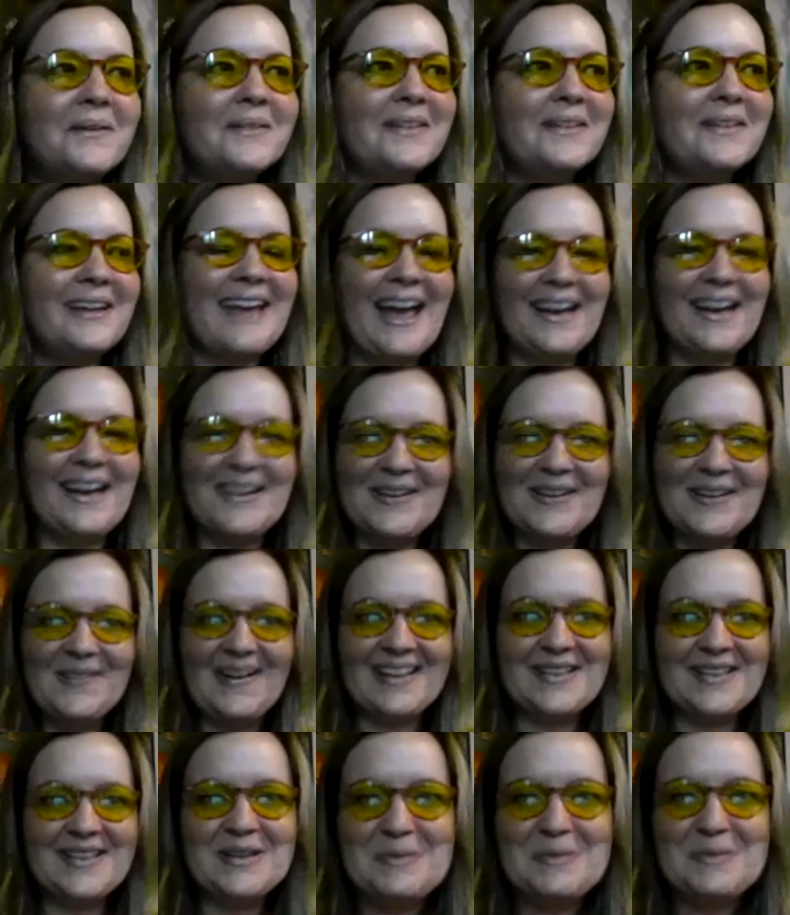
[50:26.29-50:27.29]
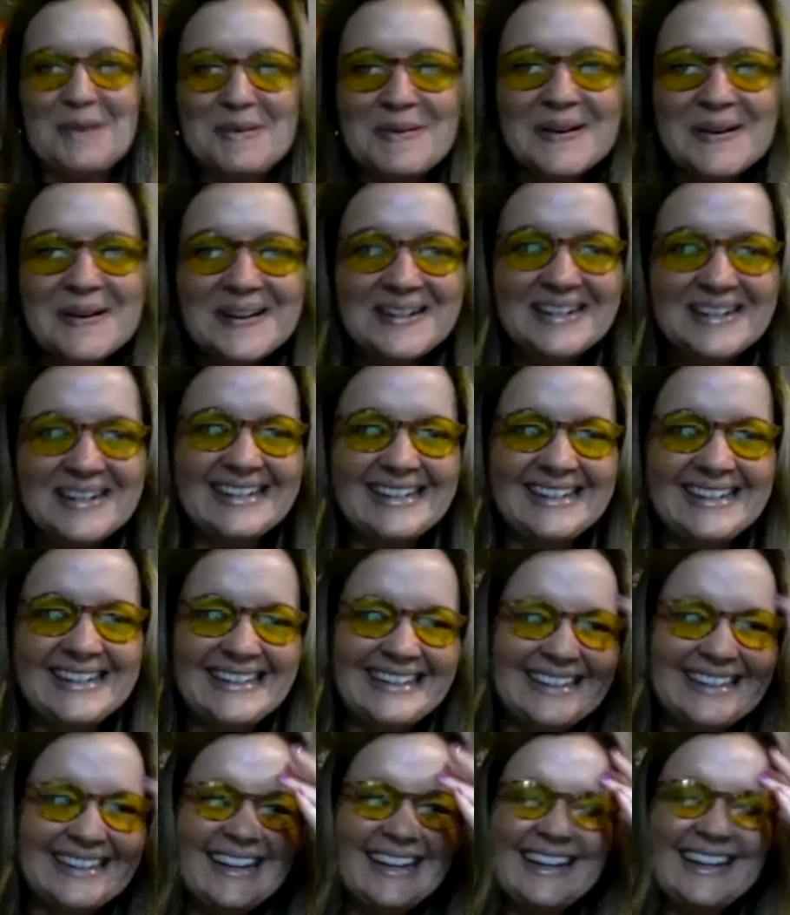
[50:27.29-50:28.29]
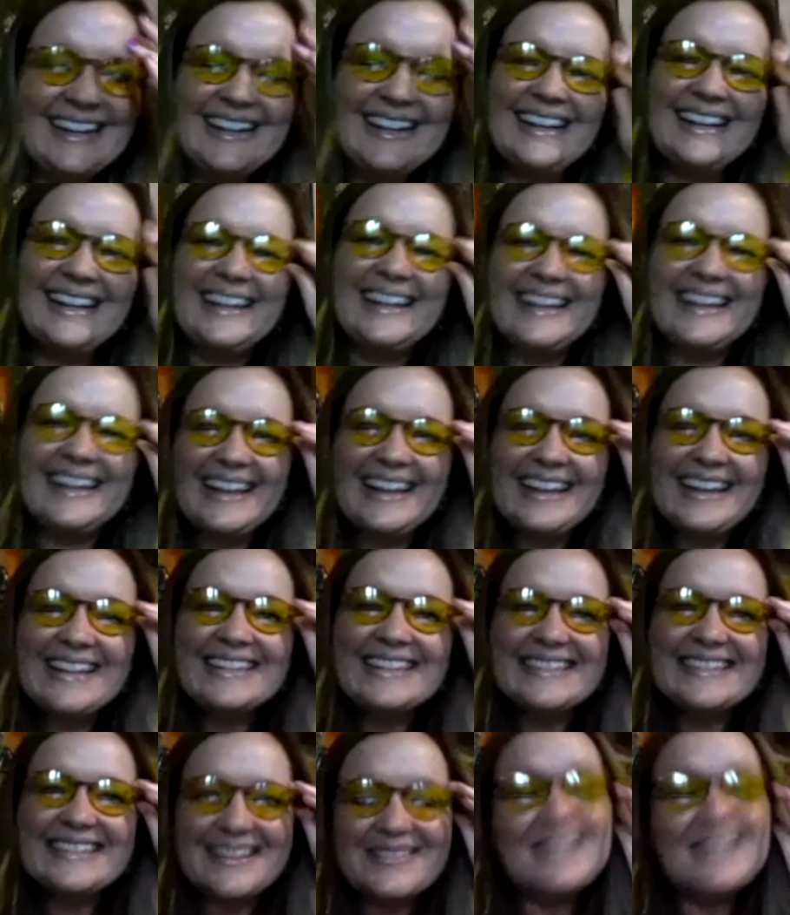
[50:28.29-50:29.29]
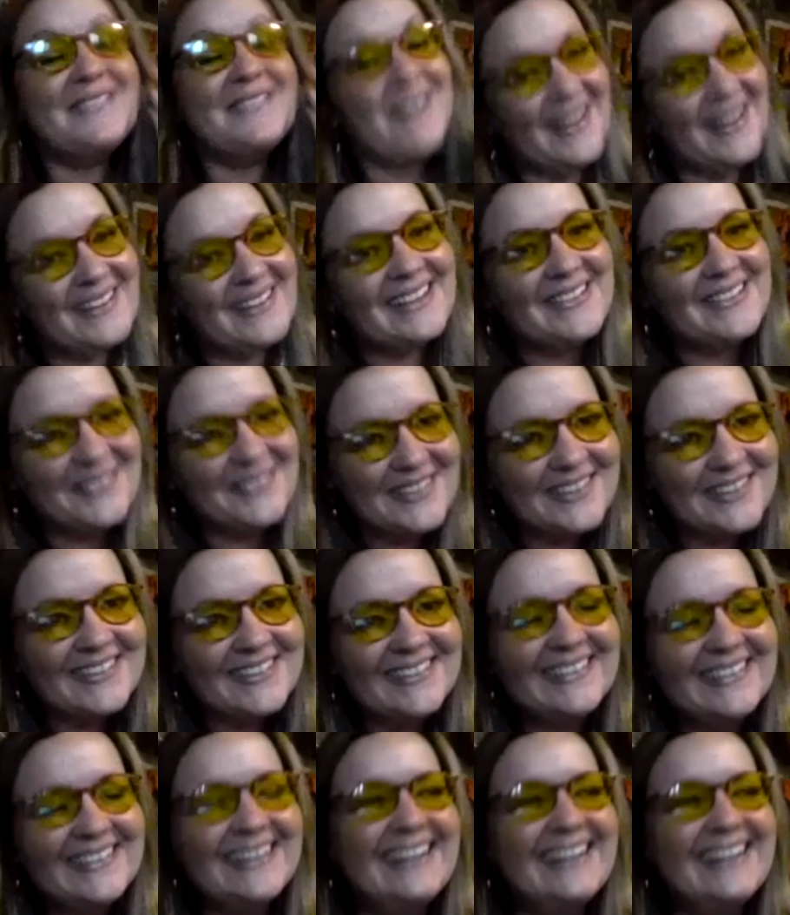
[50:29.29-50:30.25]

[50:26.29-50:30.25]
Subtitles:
Like, how do you find those people? So we found a few